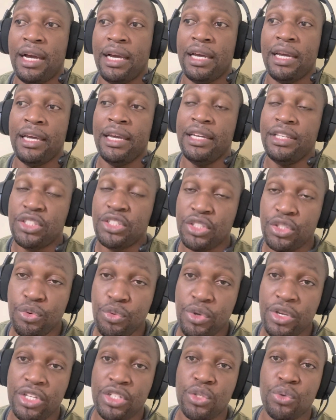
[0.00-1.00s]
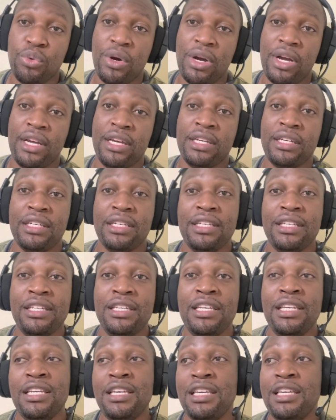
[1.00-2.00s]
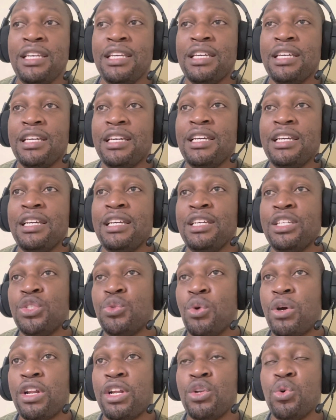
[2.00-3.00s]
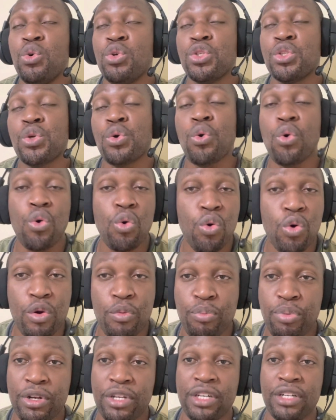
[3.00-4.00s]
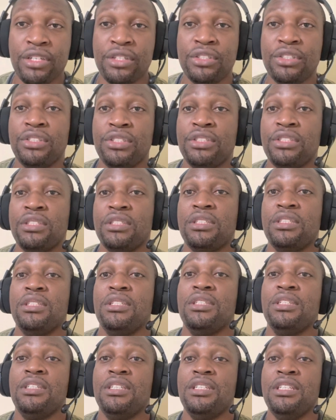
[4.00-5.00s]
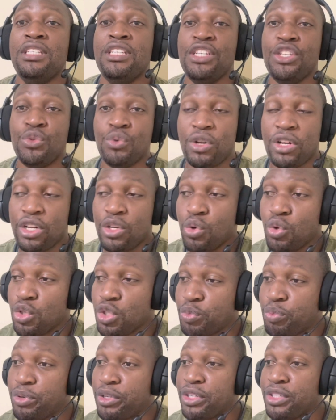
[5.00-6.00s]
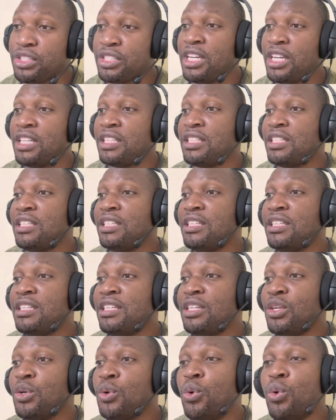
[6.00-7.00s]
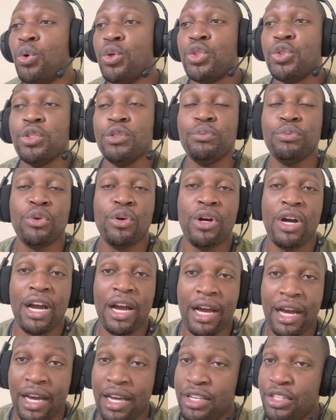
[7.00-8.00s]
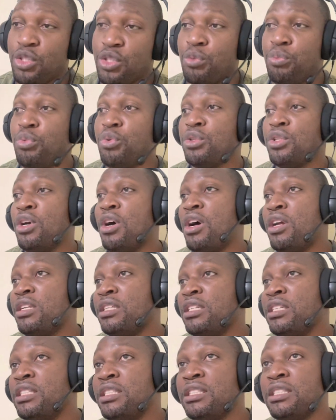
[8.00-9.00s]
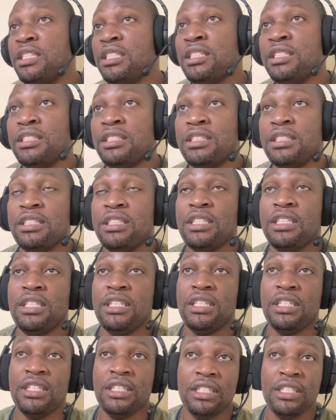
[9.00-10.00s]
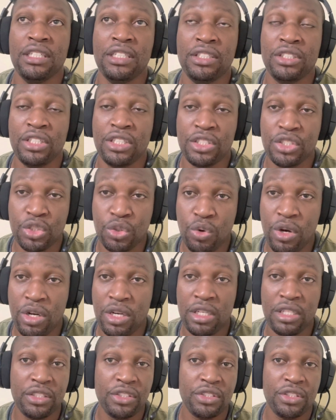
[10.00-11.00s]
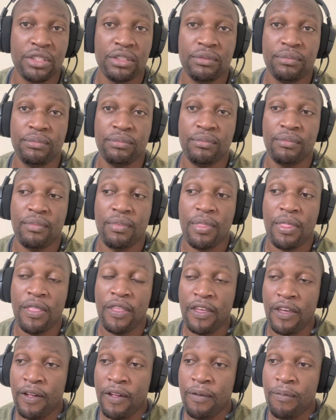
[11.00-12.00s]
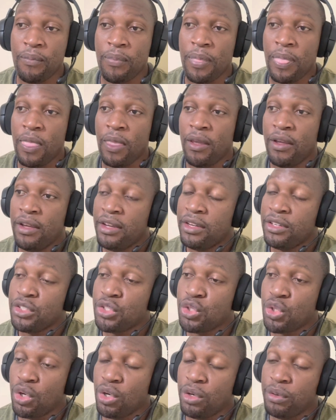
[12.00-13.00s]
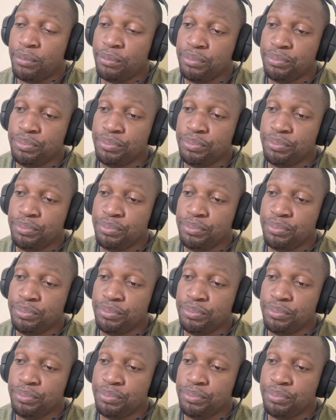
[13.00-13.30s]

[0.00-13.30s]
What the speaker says: Hence the reason why he is one of those core players. He's one of those players that Coach Whitmore has to put on his squad list. Yeah? So